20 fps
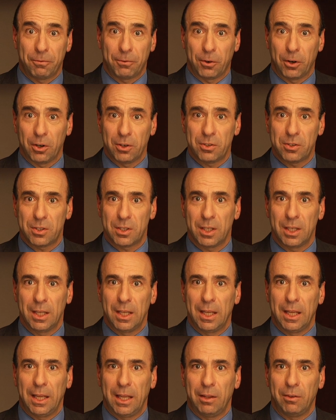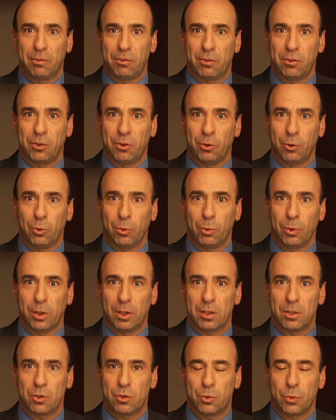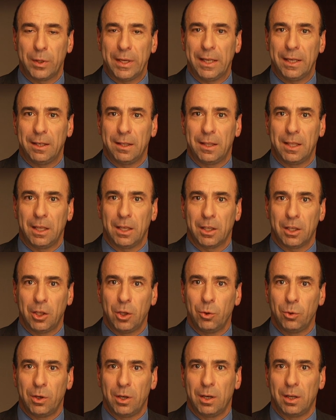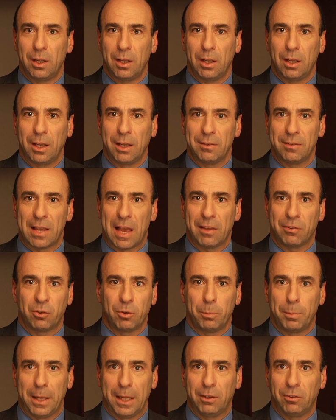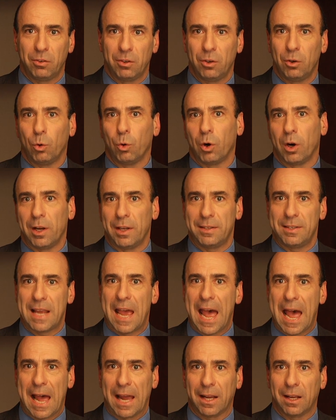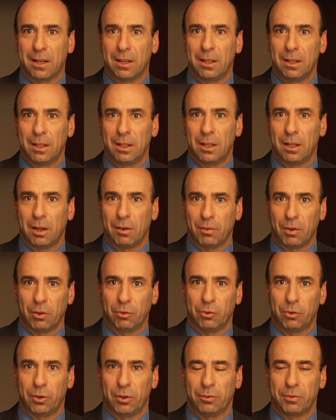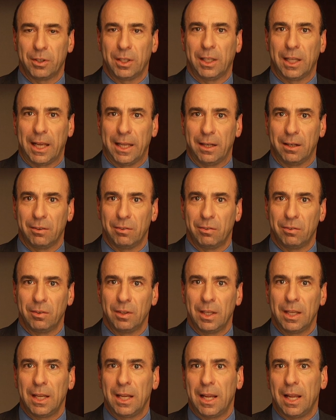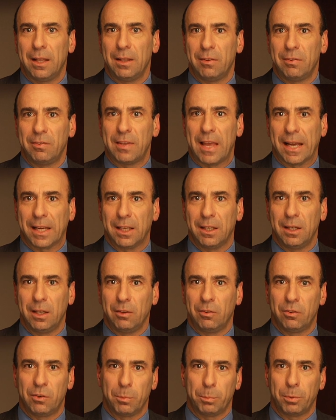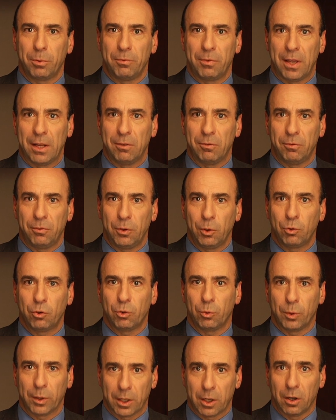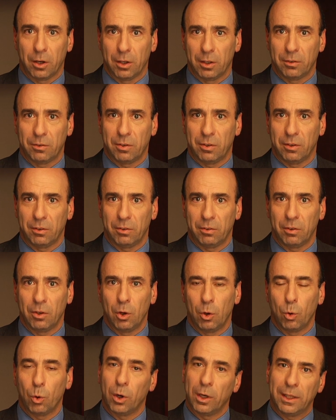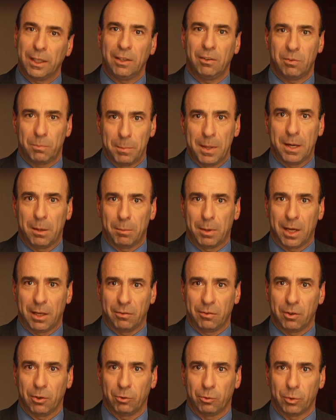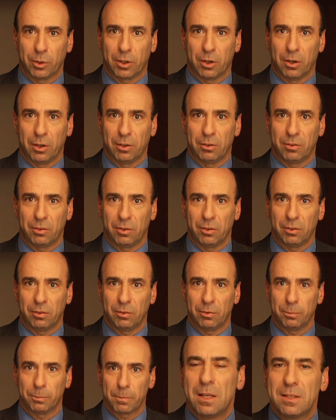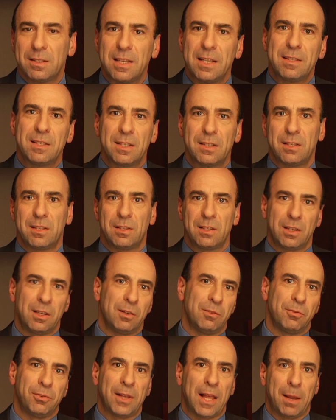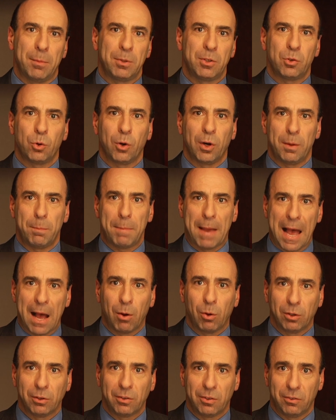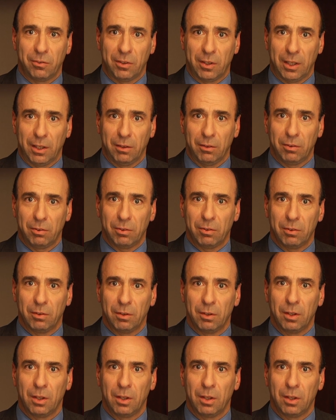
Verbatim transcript: first is to treat the acute exacerbation or attack of ulcerative colitis, and the second is to prevent future recurrences, or at least minimize those recurrences. Since this is an inflammatory bowel disease,